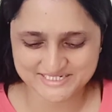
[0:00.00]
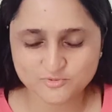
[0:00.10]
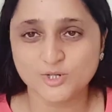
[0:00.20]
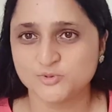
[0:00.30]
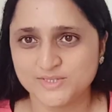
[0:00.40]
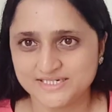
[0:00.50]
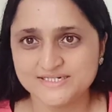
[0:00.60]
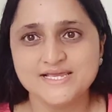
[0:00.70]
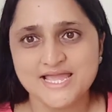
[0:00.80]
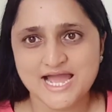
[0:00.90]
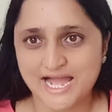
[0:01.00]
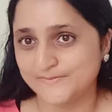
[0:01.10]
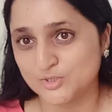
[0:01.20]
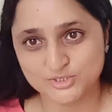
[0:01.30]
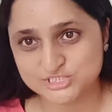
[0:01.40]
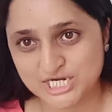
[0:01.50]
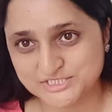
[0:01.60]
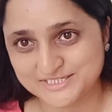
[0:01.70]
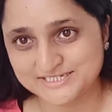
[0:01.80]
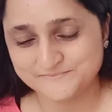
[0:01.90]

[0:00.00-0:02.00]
what we did, I'm going to share today.